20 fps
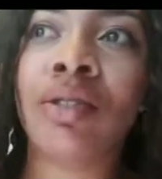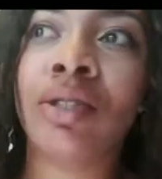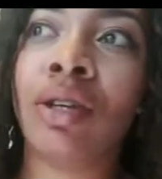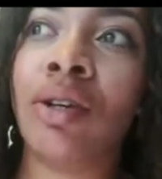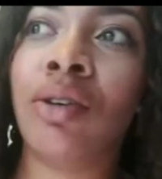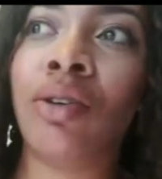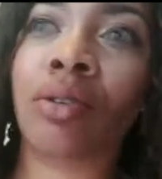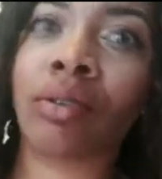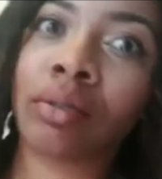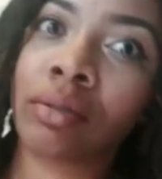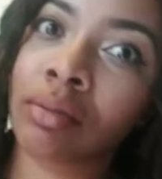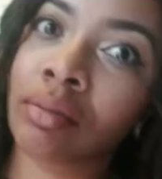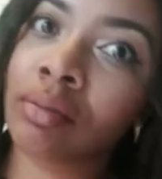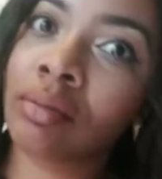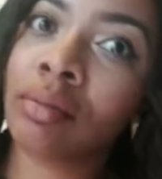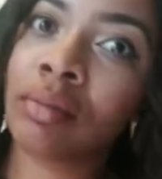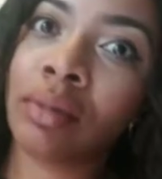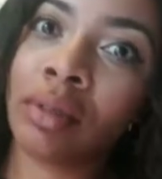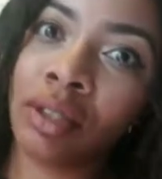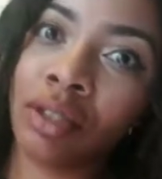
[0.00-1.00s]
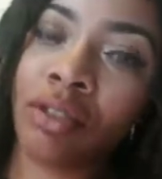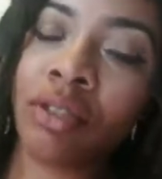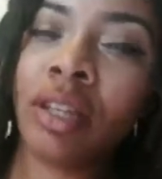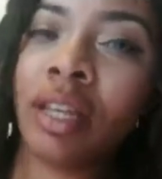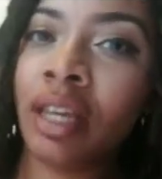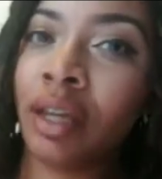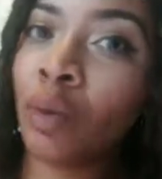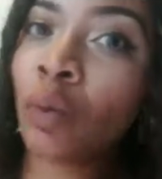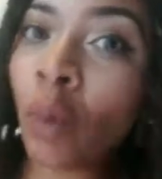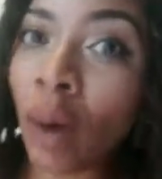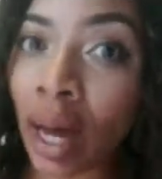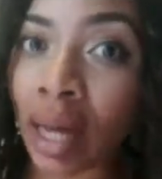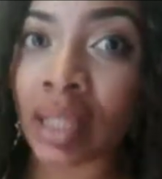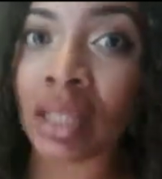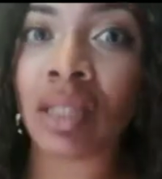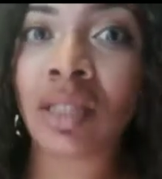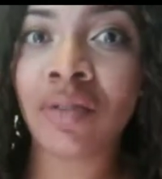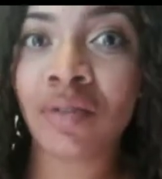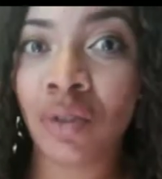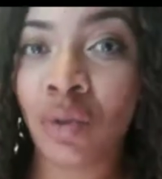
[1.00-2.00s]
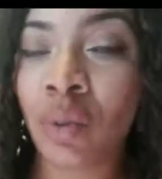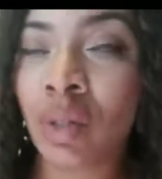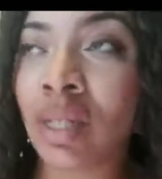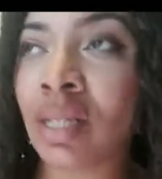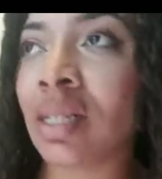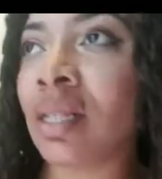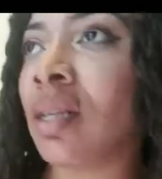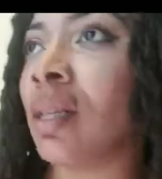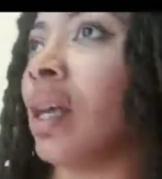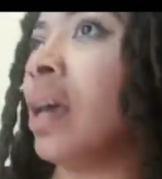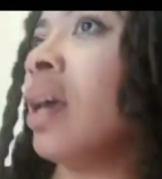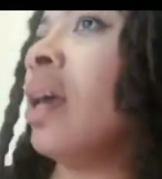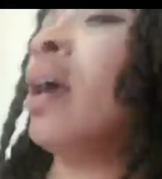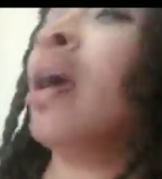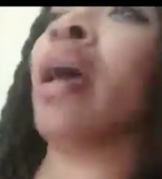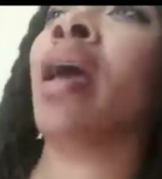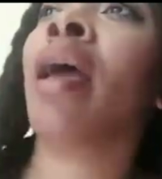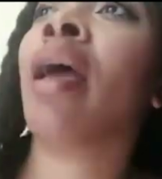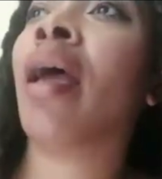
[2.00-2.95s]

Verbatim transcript: So you keep watching if you want to see that.